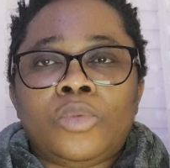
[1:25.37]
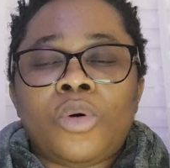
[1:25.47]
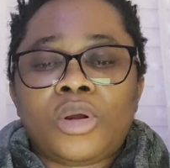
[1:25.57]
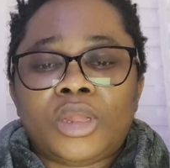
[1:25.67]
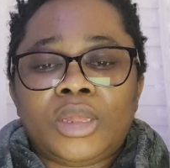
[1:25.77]

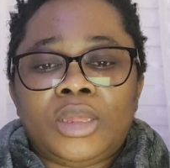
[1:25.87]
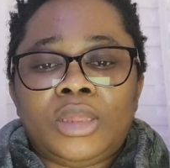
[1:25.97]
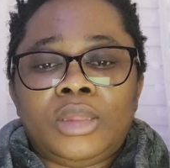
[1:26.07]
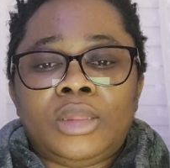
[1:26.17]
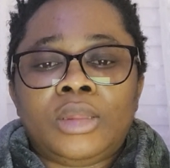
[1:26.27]
work
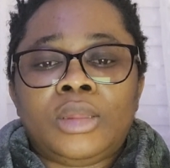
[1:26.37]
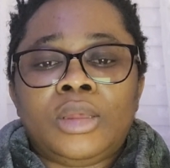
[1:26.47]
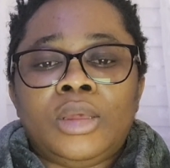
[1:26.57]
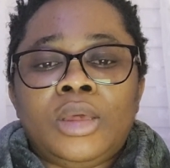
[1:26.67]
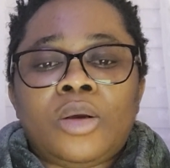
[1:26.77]
in
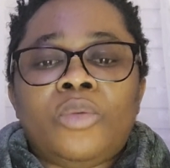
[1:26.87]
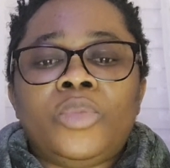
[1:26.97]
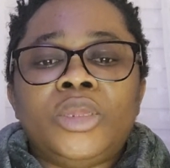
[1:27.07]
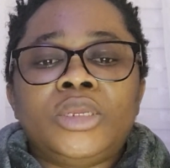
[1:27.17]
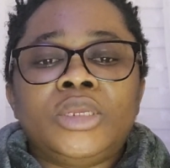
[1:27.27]

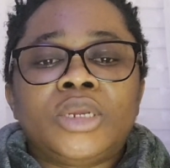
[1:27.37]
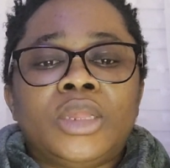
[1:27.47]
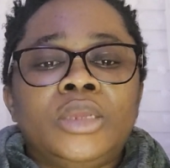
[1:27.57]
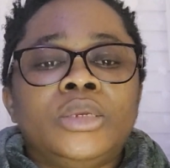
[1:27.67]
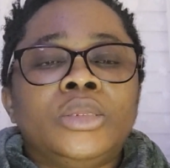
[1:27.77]
completing
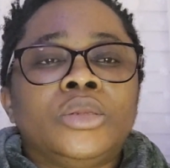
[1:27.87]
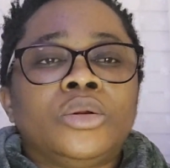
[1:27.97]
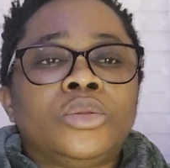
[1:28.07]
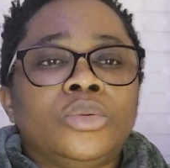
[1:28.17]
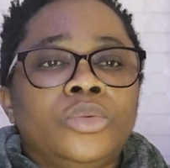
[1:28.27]
challenging
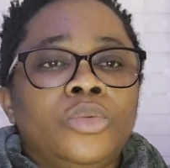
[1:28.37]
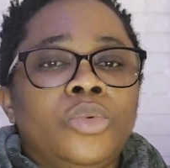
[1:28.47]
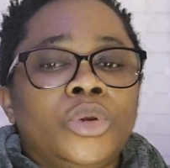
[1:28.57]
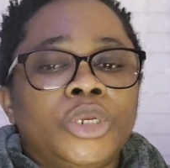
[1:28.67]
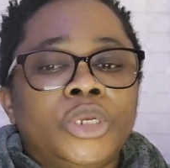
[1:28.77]
thought
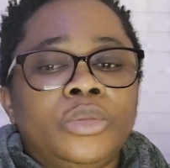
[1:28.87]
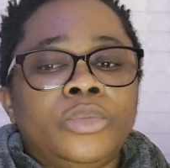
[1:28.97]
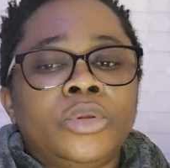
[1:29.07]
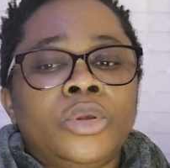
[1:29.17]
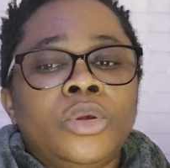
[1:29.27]
worksheet
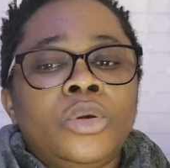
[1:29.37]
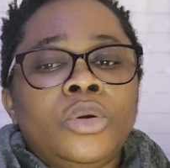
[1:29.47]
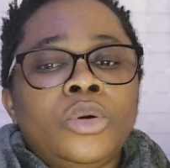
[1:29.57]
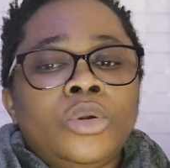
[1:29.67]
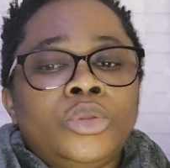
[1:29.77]

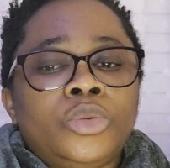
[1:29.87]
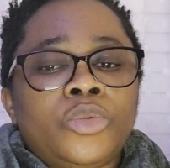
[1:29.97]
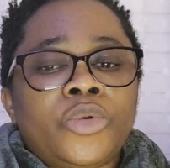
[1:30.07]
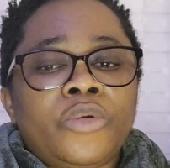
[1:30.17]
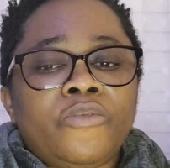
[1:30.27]
to
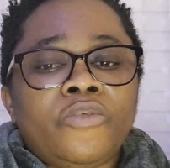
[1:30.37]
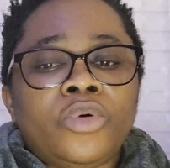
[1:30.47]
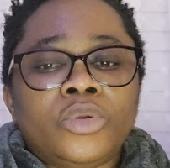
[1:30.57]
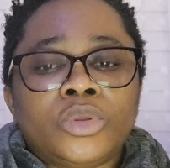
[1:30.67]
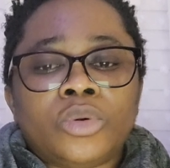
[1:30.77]

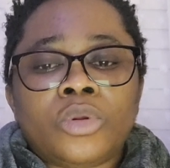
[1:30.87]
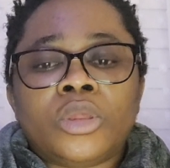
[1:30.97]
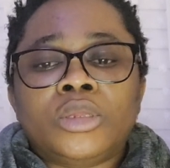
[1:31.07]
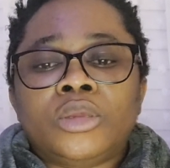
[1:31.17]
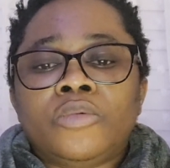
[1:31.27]
reinforce
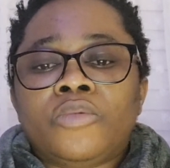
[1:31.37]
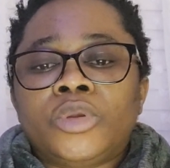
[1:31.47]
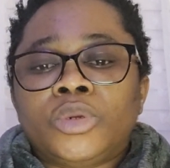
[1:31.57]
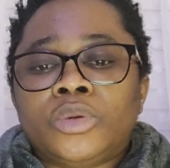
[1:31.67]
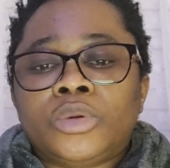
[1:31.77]
cognitive
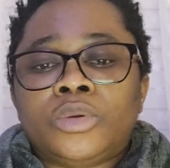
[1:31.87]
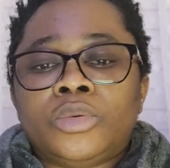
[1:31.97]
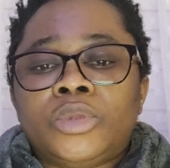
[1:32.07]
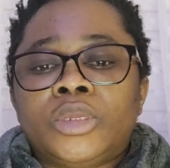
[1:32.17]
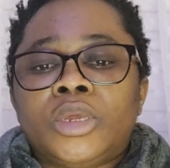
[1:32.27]

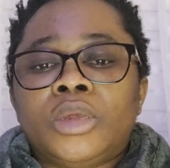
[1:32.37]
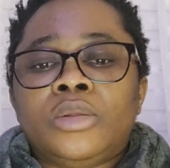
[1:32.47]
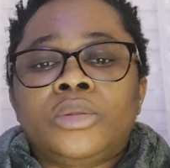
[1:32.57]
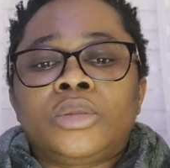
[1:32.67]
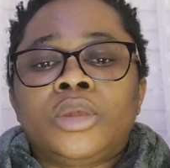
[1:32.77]
restructuring
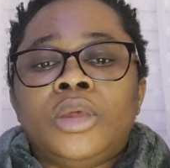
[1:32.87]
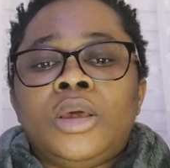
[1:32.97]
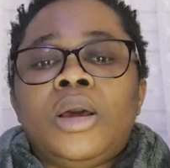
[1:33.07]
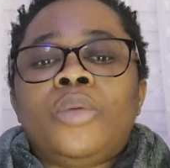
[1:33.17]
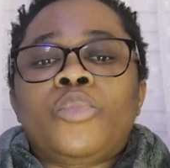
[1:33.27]
skills
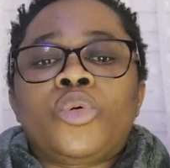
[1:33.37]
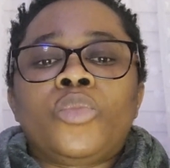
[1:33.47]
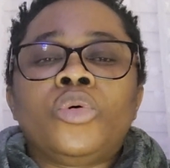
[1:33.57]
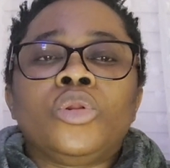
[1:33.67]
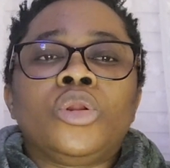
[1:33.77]
and
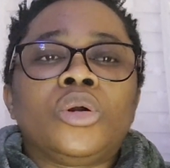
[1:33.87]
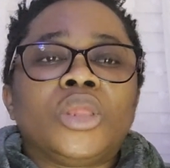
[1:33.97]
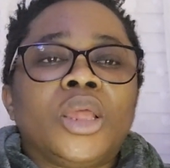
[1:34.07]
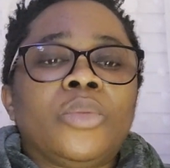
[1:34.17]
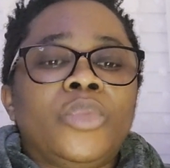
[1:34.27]
promote
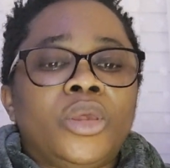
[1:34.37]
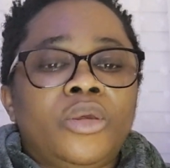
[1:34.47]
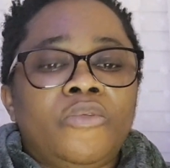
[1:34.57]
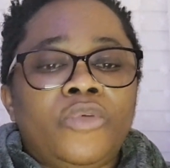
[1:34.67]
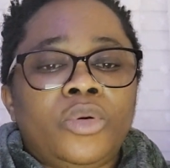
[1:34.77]
long-term
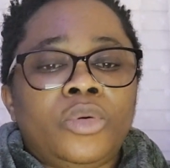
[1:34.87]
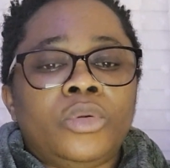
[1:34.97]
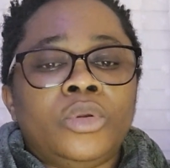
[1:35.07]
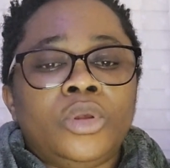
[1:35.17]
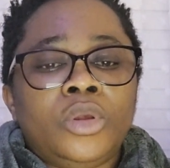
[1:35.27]

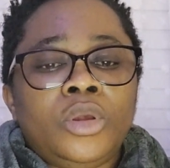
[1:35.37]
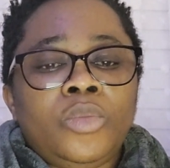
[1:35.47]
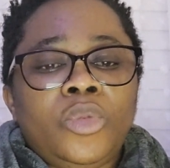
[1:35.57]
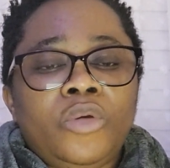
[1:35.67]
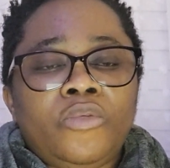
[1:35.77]

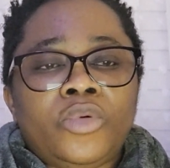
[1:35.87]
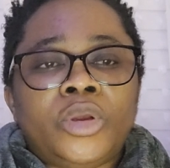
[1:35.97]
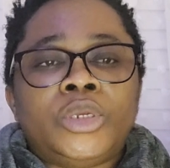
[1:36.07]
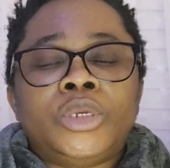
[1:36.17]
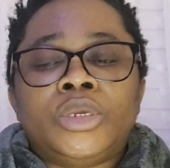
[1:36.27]

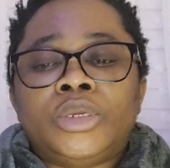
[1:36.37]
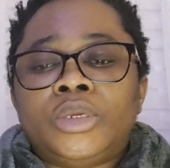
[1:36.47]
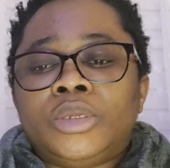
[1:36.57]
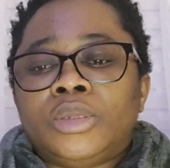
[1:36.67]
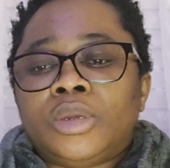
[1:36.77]
behavioral
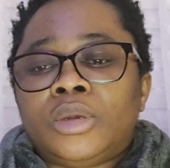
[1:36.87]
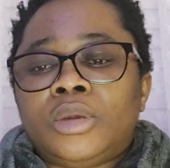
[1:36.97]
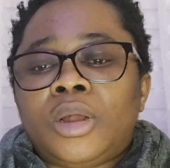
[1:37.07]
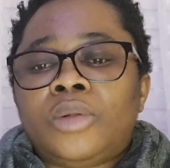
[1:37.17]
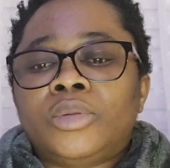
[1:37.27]
changes
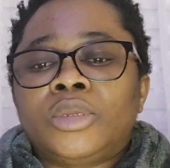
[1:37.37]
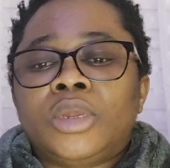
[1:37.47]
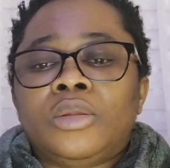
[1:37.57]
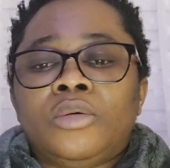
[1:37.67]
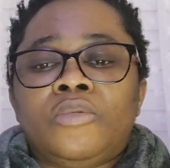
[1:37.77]

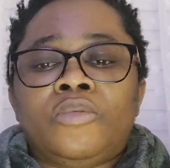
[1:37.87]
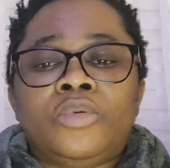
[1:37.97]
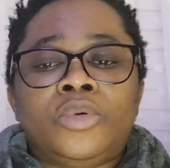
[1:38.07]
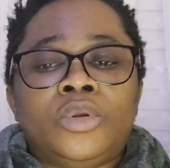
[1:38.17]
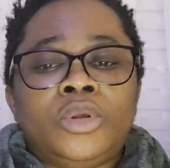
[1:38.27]
outside of
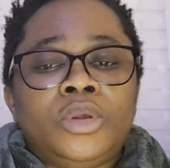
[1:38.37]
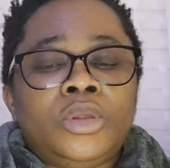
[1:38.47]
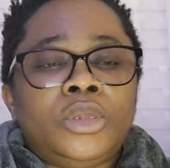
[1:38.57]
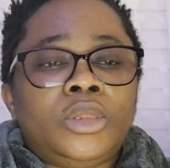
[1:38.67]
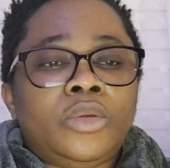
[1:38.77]

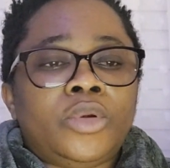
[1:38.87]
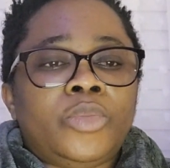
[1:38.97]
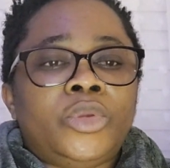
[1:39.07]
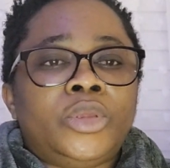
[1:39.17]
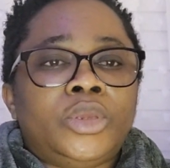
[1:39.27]
the
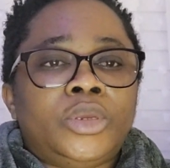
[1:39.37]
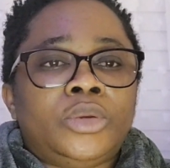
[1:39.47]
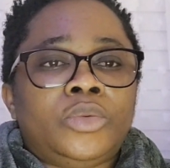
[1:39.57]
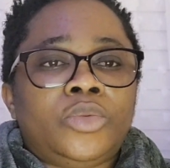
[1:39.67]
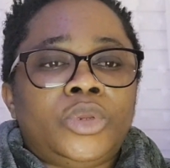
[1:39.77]
therapy
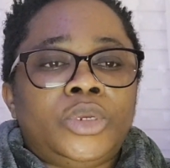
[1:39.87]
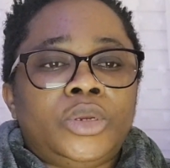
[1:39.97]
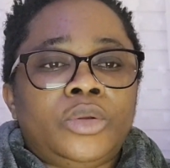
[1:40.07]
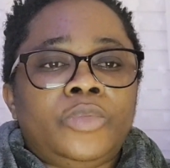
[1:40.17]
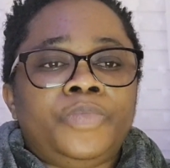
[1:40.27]
session with gel.